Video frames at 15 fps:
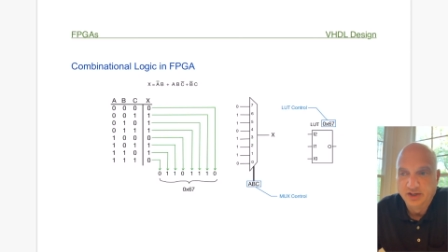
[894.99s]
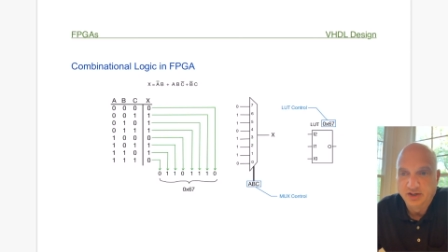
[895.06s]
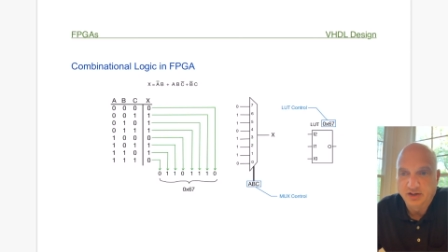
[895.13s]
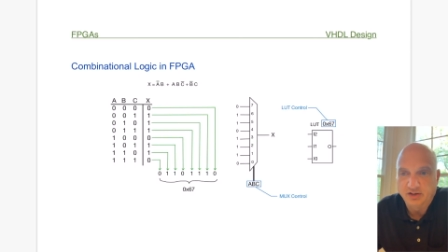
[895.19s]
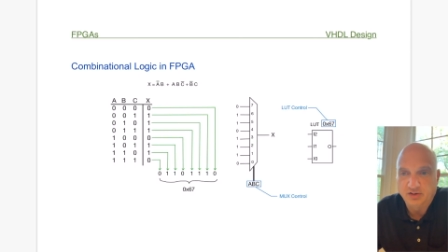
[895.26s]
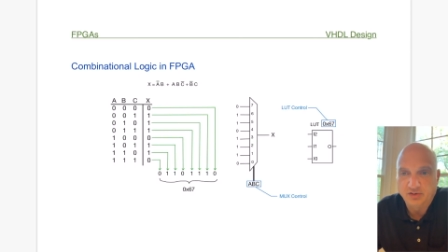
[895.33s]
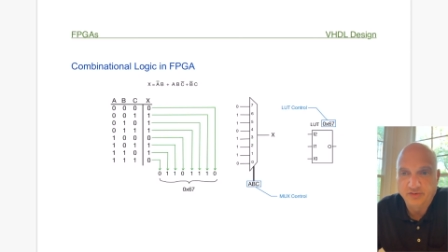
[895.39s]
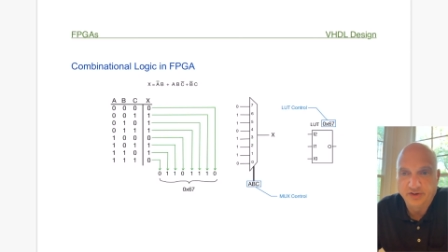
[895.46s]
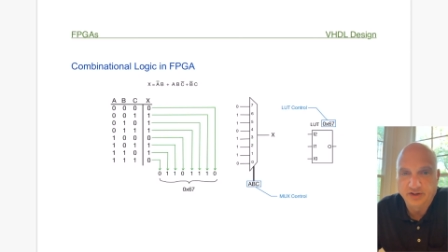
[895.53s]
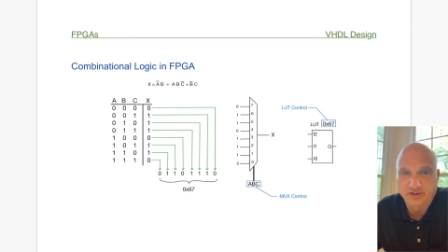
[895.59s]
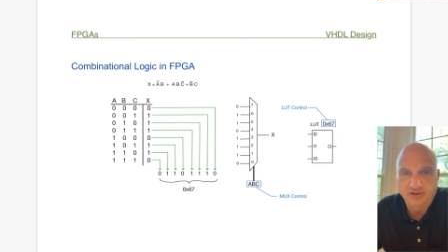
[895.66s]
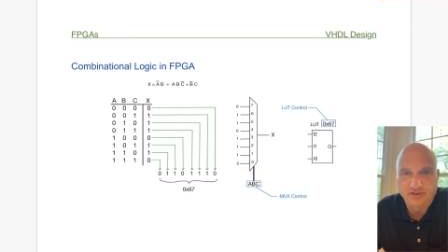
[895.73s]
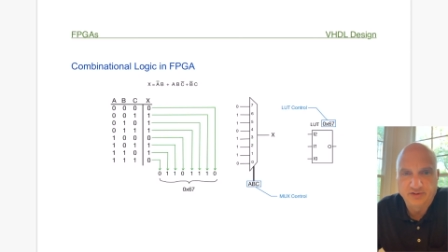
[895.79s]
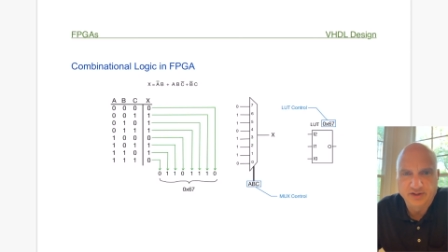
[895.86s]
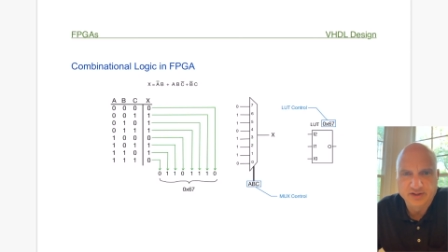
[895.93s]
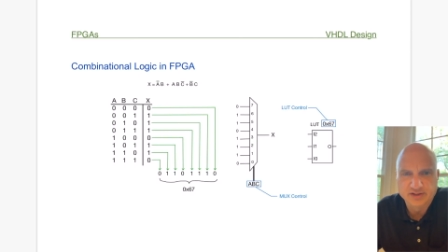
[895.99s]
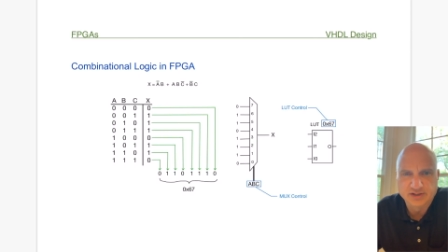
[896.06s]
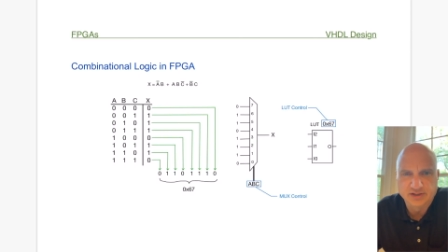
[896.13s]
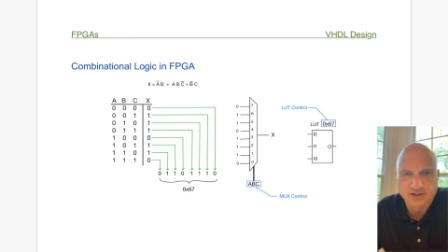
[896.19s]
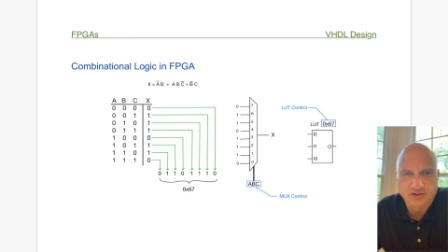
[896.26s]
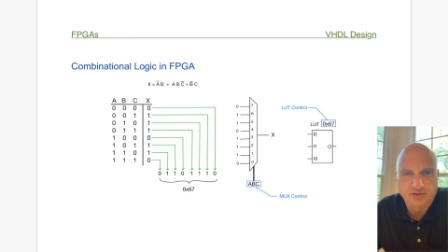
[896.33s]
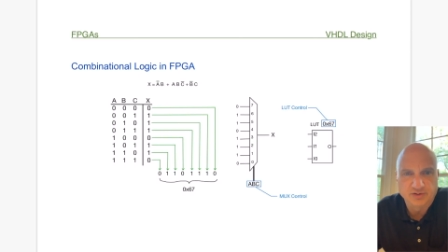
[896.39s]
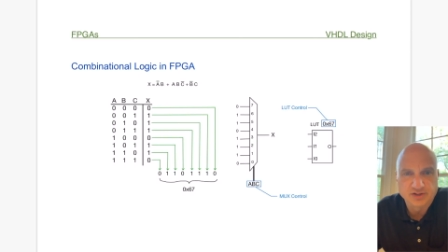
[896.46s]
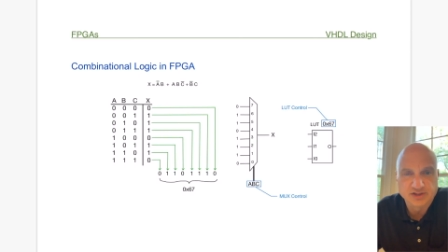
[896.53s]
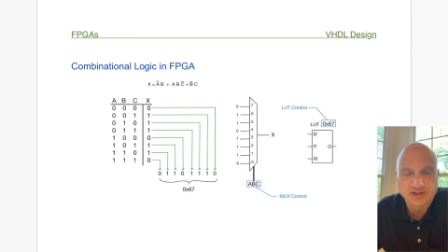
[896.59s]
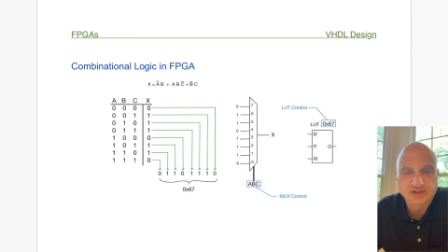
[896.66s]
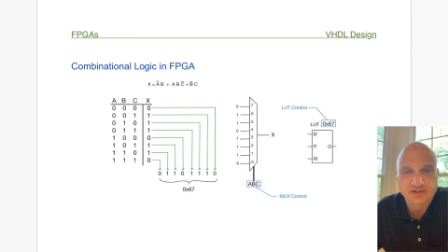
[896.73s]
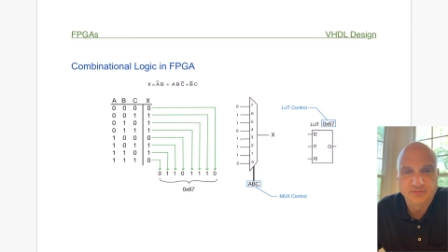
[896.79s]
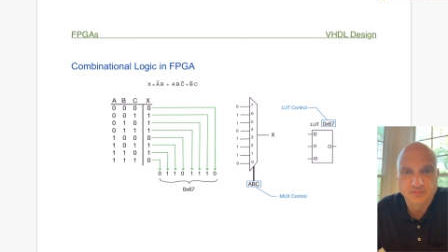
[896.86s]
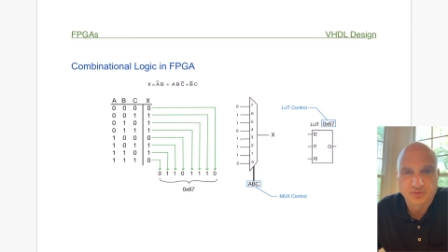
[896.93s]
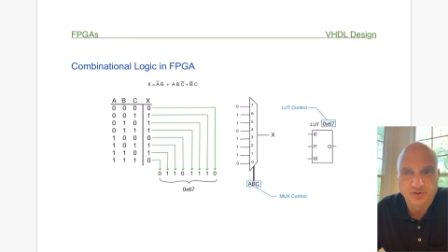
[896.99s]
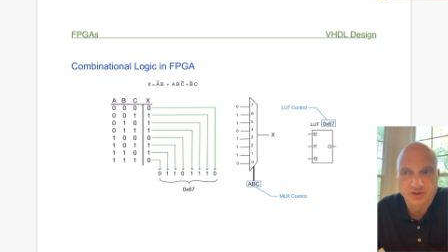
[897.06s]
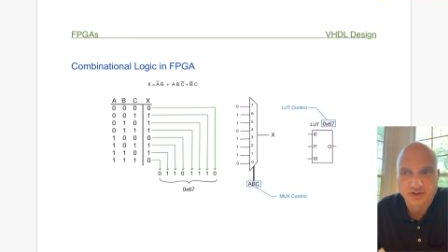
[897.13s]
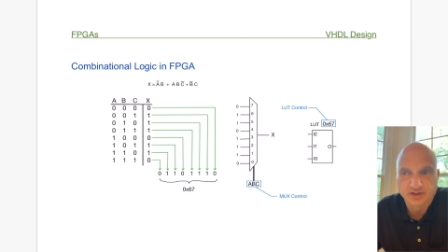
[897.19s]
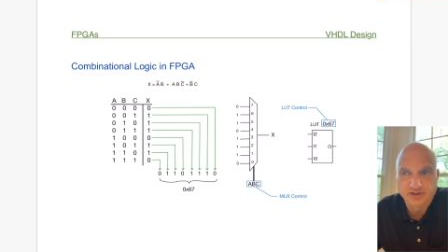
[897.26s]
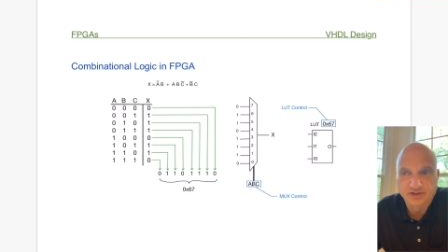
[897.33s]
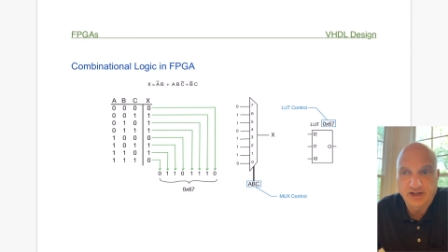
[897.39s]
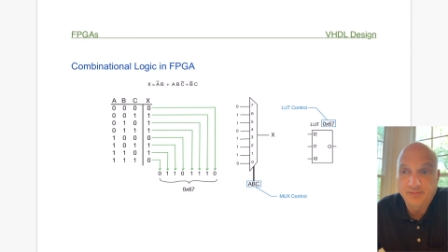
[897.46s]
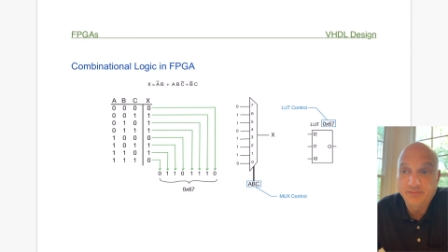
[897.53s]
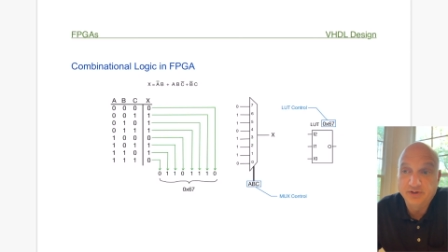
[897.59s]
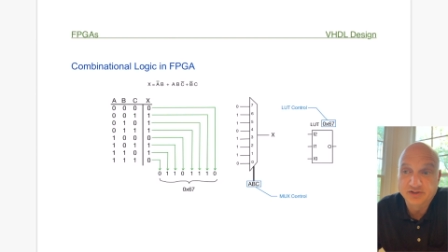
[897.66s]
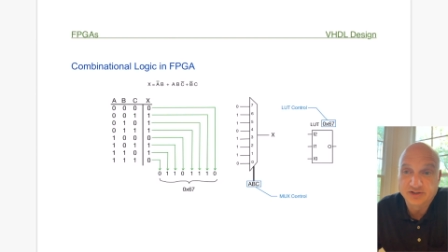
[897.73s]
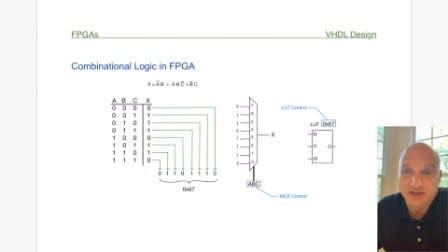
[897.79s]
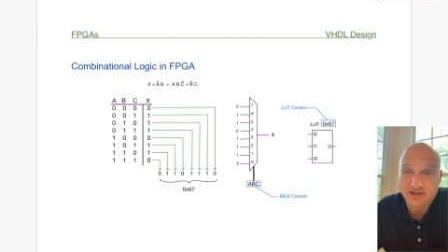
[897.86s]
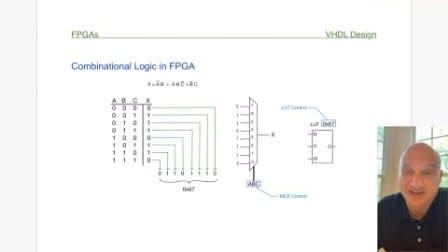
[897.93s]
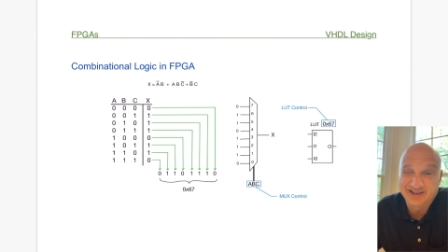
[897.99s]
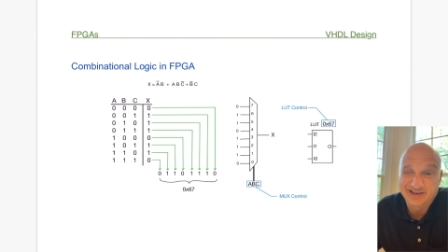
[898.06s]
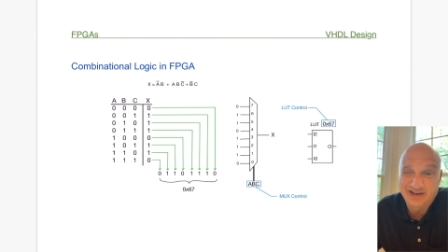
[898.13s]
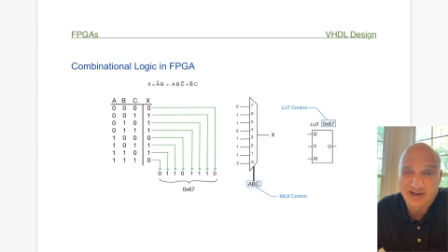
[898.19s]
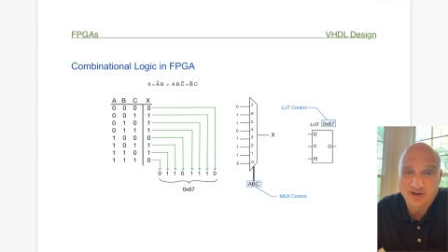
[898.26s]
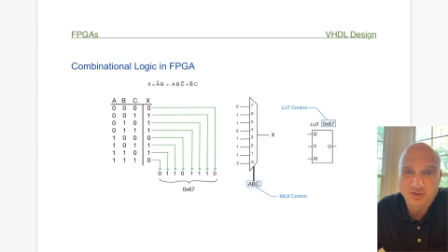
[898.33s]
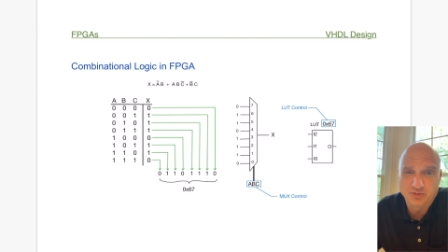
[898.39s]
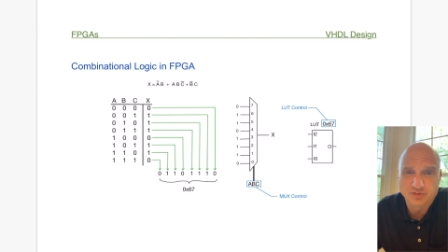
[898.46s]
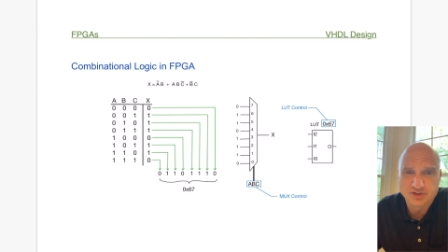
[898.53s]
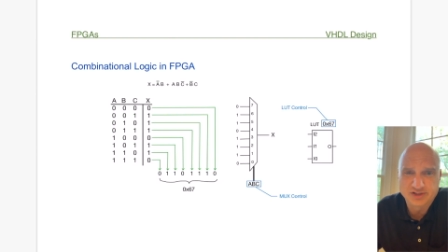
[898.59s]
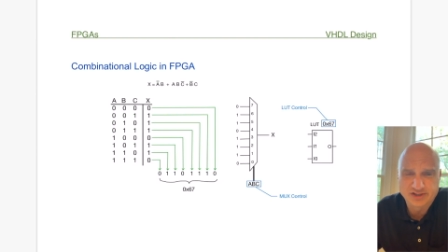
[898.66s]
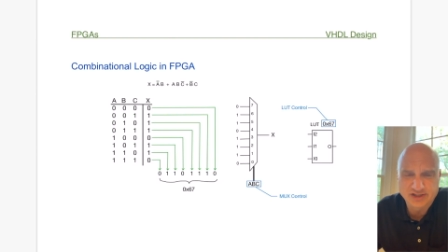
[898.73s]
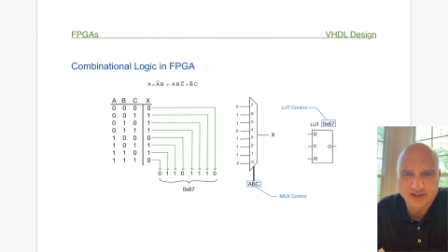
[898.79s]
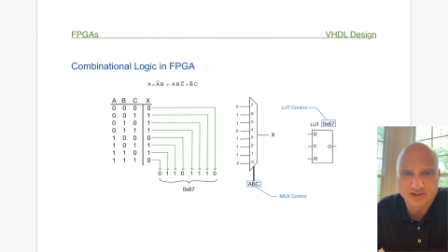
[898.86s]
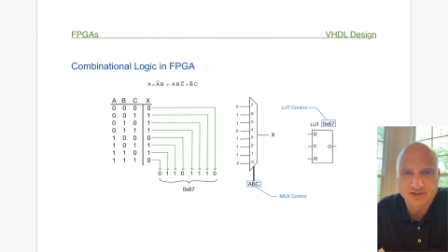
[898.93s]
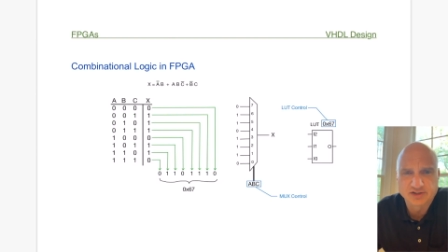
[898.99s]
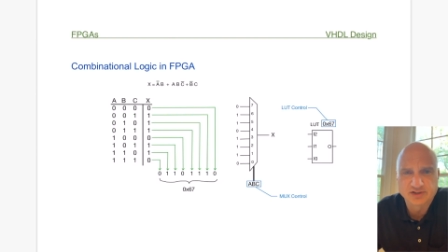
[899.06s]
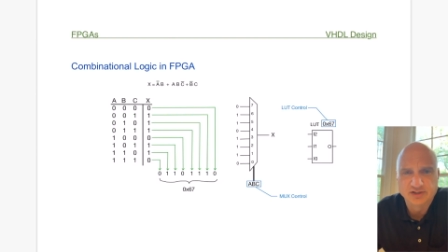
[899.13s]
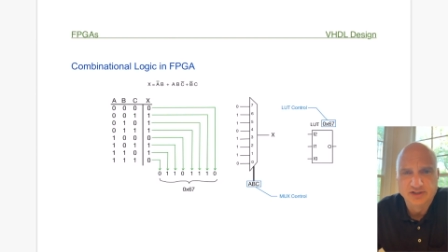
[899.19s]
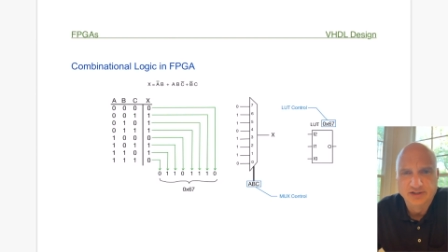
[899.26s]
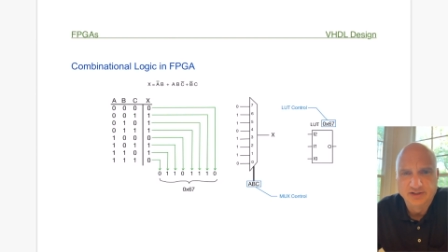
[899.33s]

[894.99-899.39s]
all the LUTs in it are 6 input, and that means they can handle 6